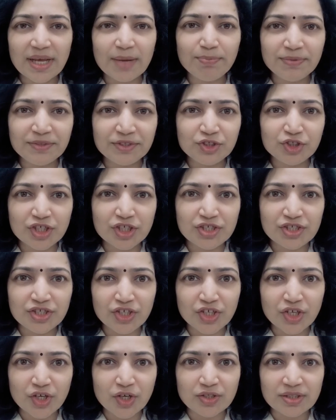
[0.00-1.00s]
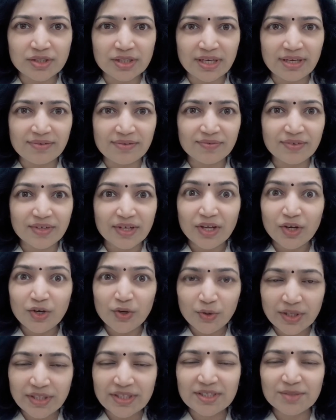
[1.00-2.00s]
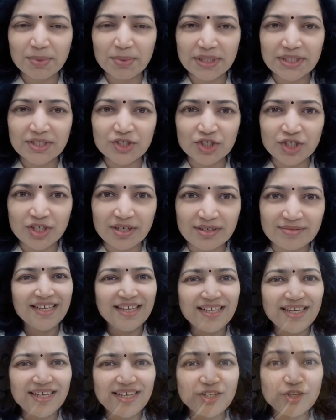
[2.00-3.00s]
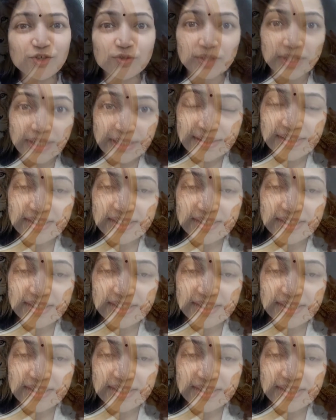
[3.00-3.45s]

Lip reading: appreciating yourself. Look at this picture. Now, in this